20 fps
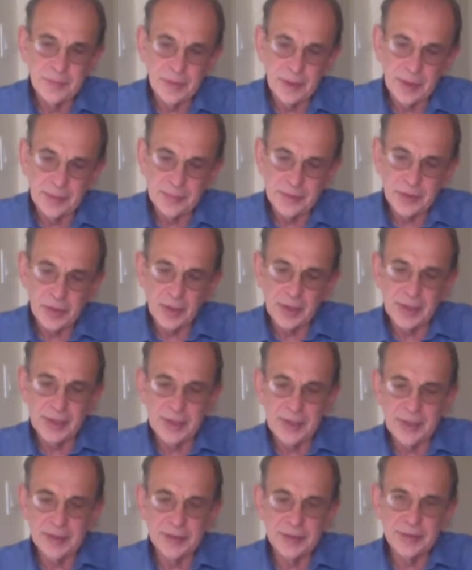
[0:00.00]
I'm
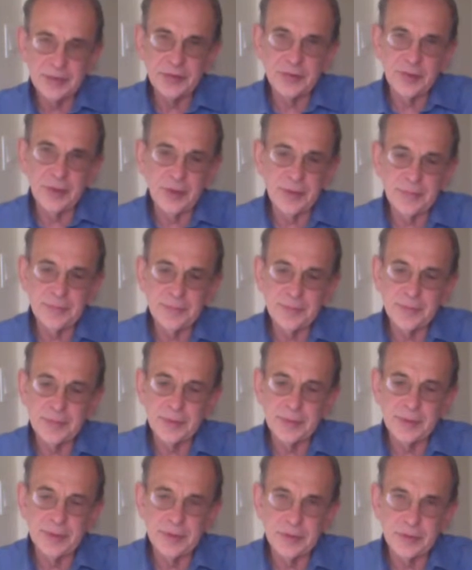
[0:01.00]
targeting this
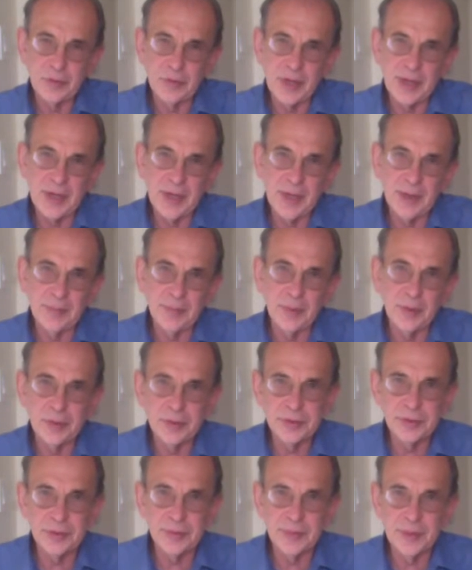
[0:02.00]
right-hand
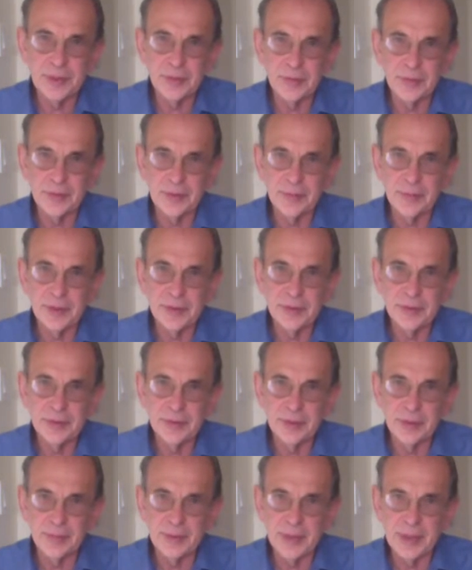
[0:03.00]
post to begin with.
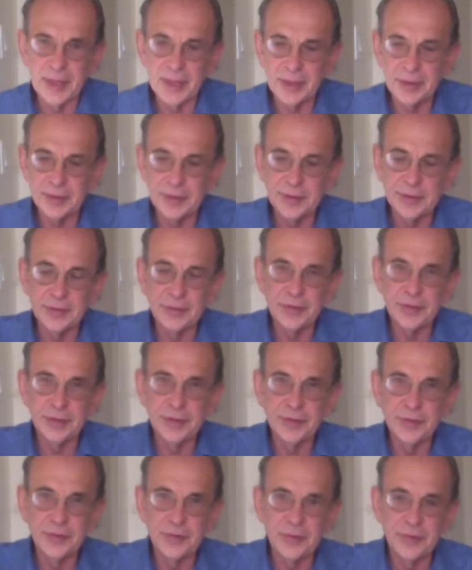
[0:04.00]
Let me angle this for
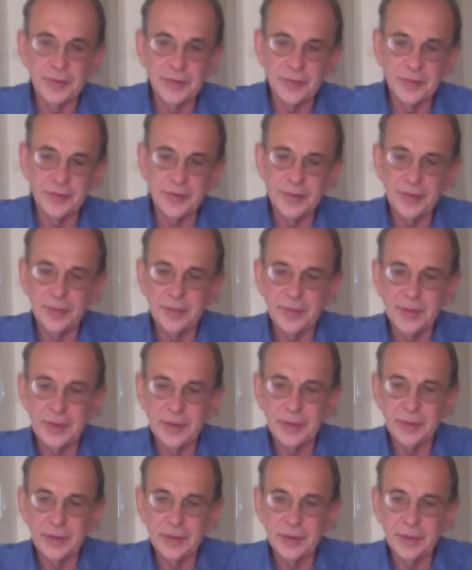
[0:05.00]
you so you can see it better.